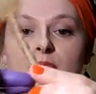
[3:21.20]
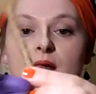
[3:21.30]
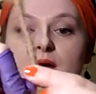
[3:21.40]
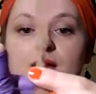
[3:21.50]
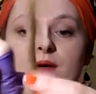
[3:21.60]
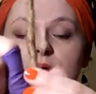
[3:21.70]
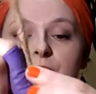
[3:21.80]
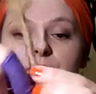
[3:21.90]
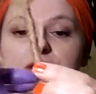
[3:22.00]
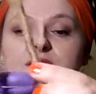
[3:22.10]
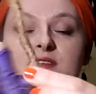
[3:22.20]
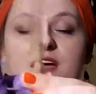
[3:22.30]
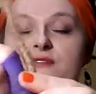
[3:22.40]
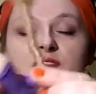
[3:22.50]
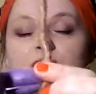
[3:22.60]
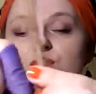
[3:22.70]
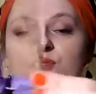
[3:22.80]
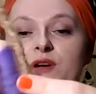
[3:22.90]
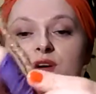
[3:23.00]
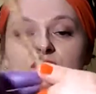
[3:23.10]
but everything will be
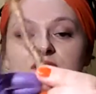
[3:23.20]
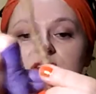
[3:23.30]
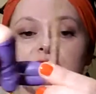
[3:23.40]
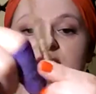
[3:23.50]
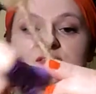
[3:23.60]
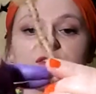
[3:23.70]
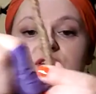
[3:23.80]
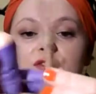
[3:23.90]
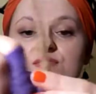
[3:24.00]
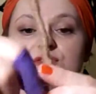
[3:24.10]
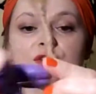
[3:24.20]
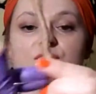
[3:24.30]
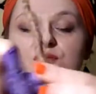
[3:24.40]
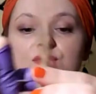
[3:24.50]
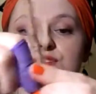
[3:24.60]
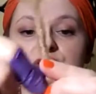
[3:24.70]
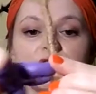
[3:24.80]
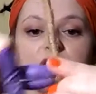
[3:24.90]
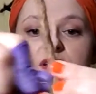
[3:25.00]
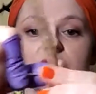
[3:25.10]
covered in next videos, so you will
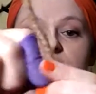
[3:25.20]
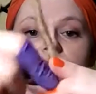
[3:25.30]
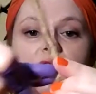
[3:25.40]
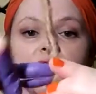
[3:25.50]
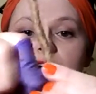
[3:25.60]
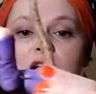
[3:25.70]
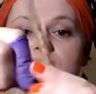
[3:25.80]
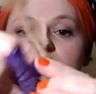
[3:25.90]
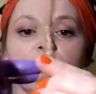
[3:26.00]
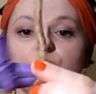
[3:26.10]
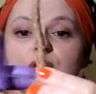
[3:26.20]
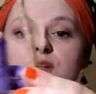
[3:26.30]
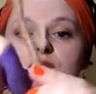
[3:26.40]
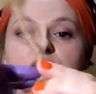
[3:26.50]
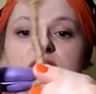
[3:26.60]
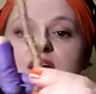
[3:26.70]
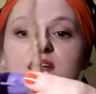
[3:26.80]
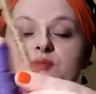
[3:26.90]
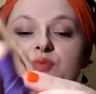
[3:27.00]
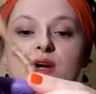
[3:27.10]
see what it looks like
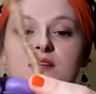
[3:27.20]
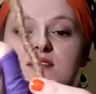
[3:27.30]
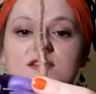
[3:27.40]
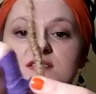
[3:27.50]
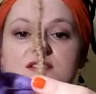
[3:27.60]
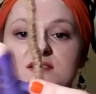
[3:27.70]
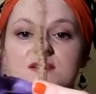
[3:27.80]
in practice.